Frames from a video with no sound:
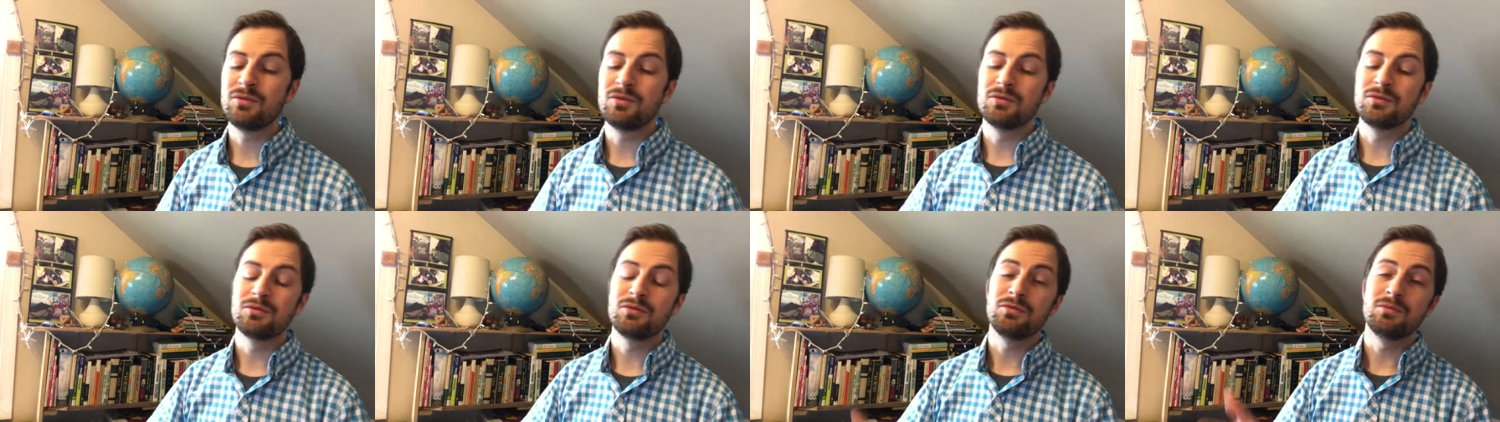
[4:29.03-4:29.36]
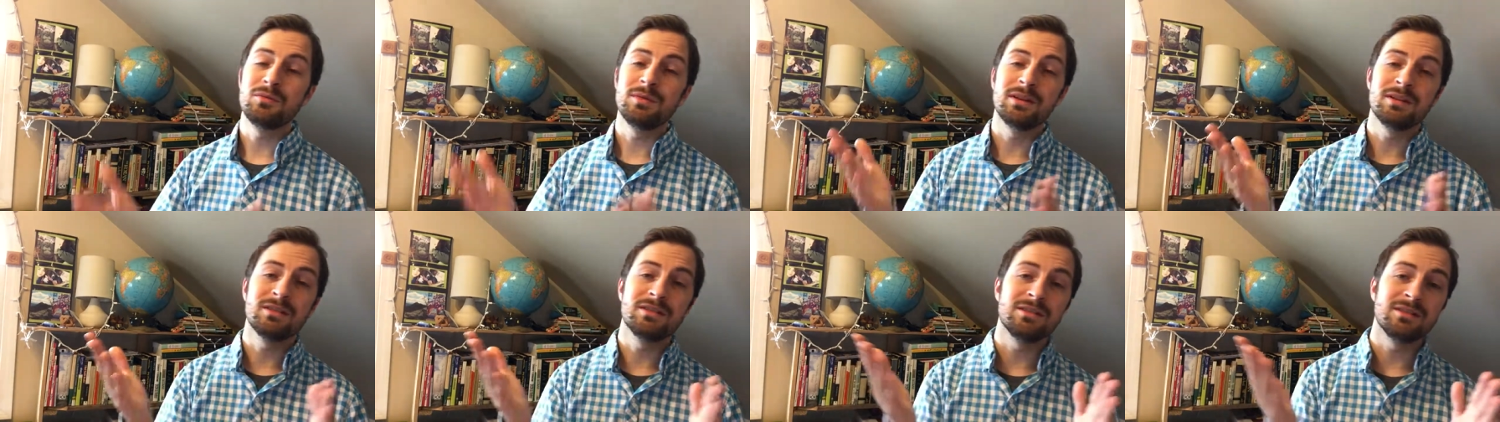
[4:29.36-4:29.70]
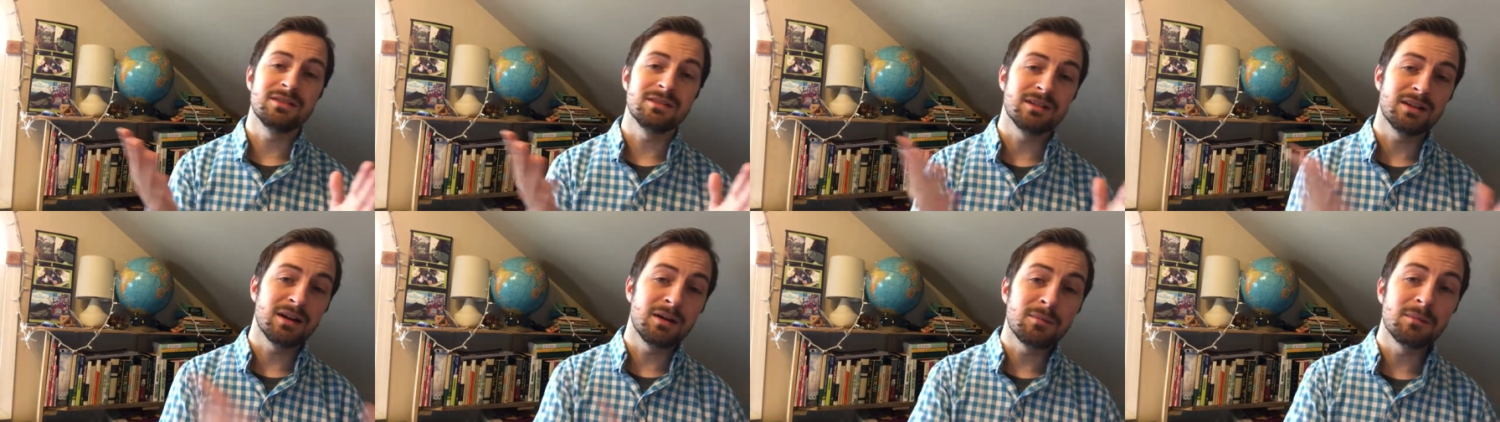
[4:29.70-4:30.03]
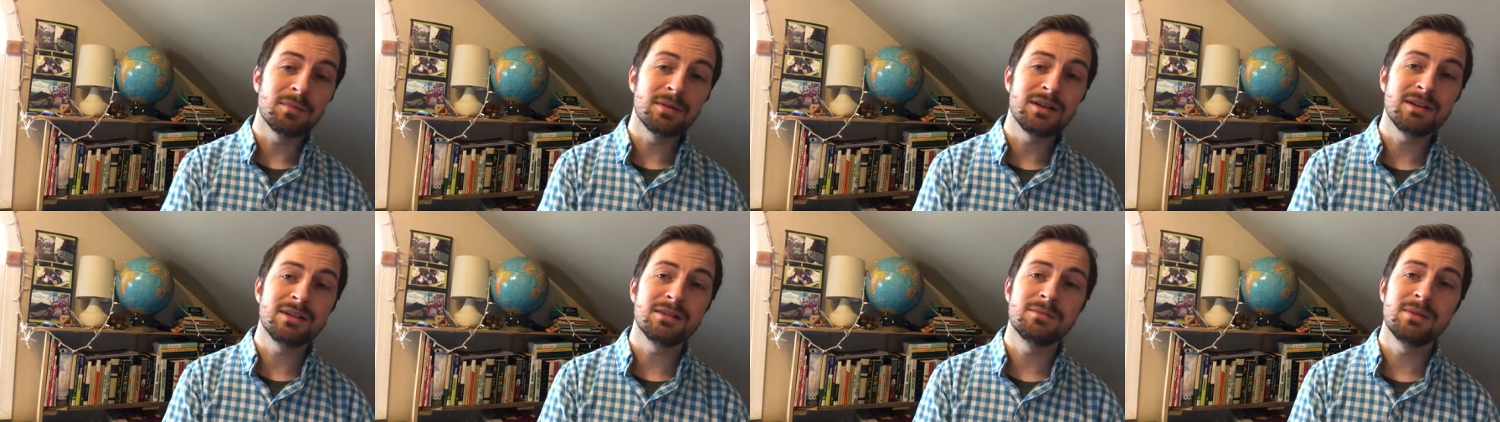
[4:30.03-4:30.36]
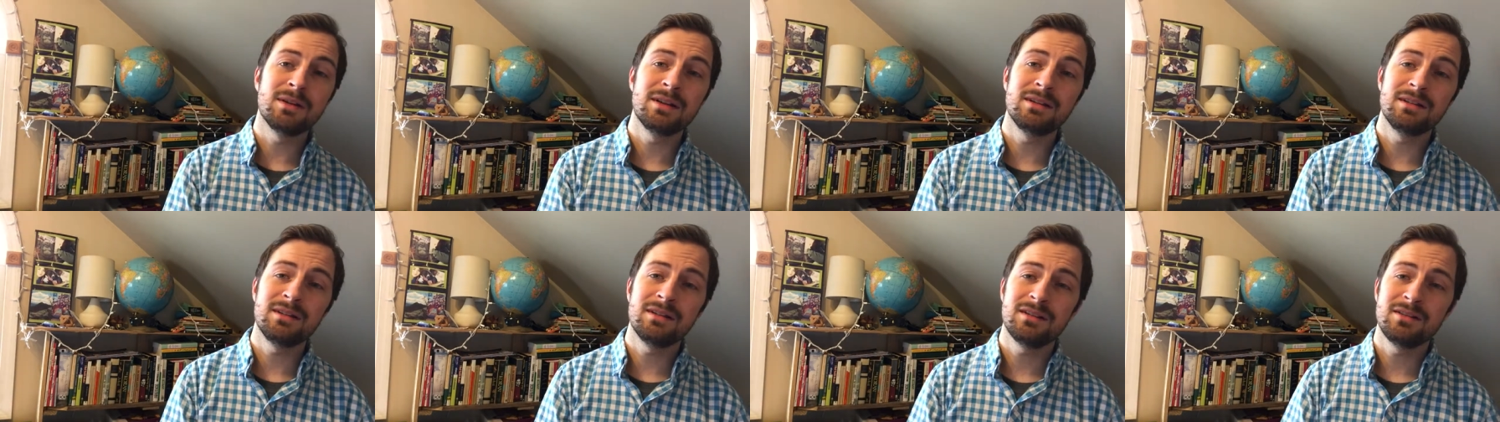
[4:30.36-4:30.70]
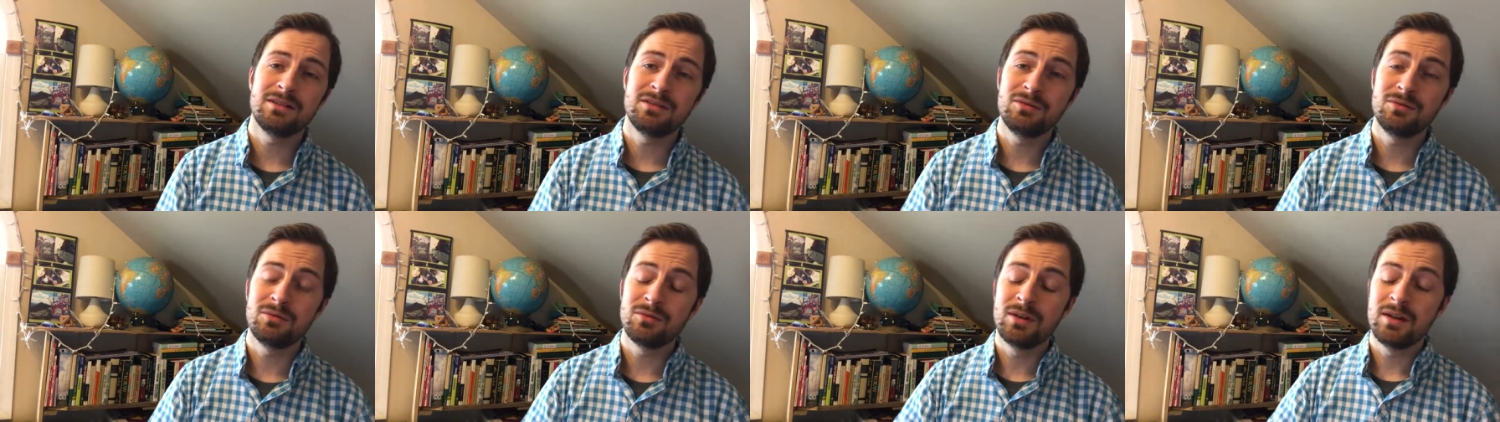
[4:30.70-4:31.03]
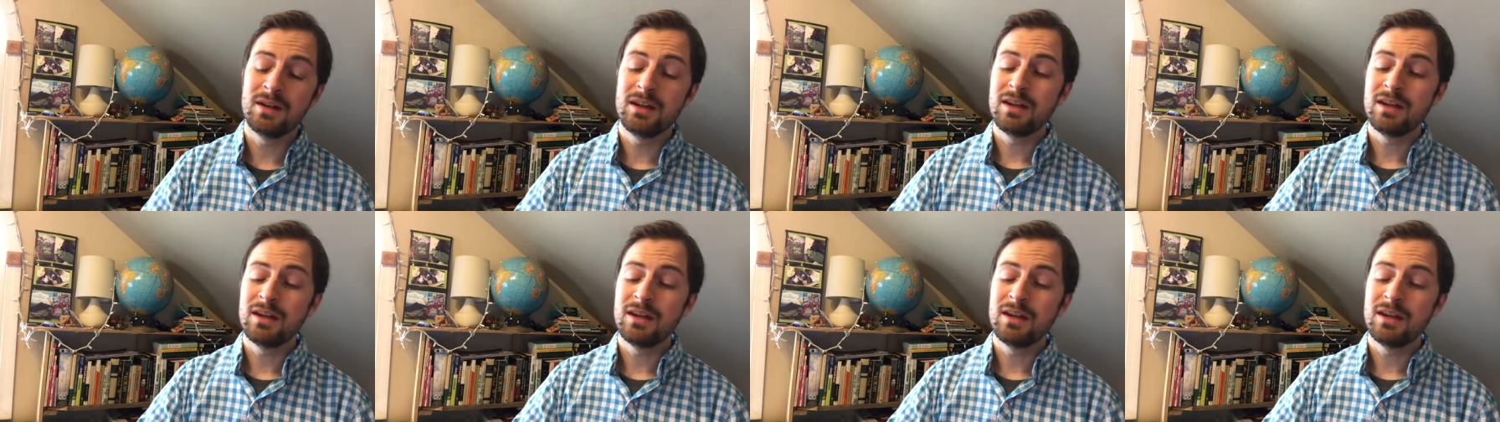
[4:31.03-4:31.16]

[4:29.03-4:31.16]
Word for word: You don't do it because there's a company depending on you.